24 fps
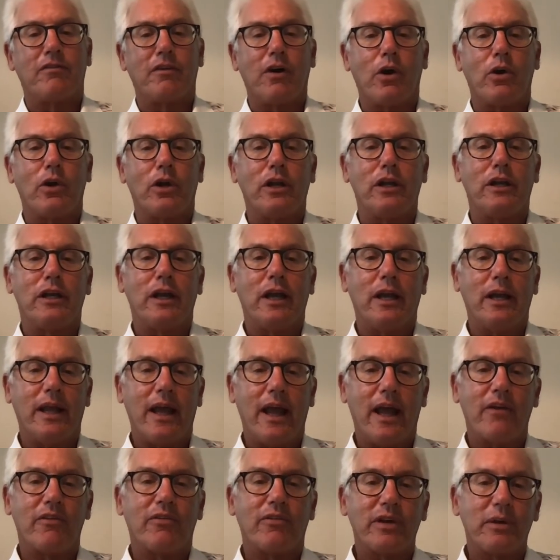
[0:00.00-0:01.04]
voted in
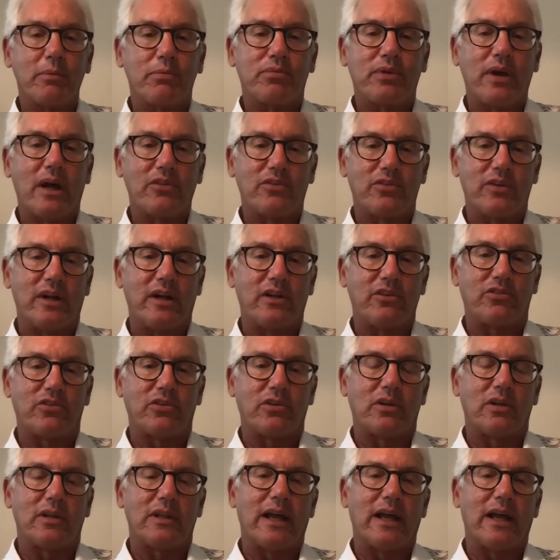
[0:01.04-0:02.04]
every presidential